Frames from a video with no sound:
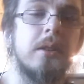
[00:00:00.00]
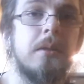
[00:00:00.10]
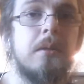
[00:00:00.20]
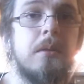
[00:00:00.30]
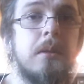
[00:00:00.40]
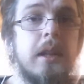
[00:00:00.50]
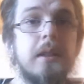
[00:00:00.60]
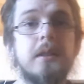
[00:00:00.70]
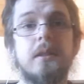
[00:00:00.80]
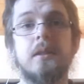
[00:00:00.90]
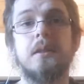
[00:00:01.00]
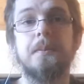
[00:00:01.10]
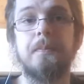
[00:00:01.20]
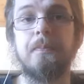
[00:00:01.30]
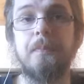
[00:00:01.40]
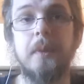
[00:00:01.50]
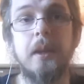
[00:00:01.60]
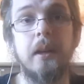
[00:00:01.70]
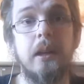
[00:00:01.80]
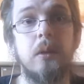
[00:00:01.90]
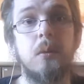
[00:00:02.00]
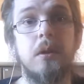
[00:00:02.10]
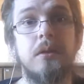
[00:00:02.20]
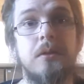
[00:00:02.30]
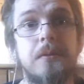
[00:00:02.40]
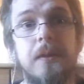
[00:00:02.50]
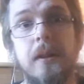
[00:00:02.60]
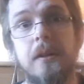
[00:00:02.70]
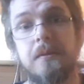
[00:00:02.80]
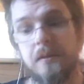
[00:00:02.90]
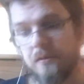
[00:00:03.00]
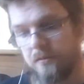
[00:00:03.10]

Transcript: So that's um, day one to five.